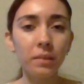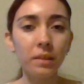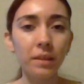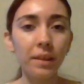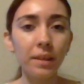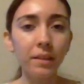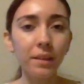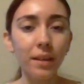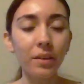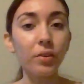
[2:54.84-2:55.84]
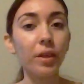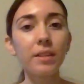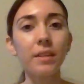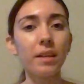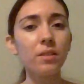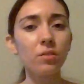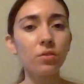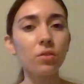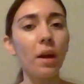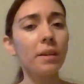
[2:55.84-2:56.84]
think a good idea is to
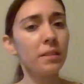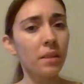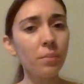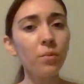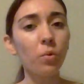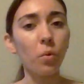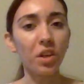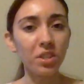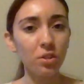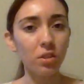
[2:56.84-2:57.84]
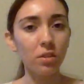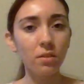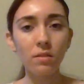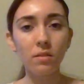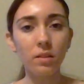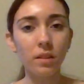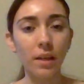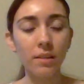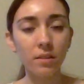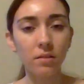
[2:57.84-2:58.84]
ask them questions
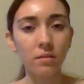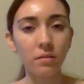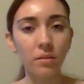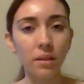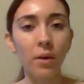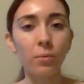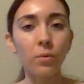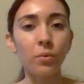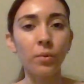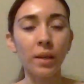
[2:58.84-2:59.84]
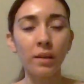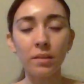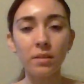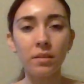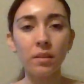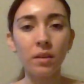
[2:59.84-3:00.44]
that will raise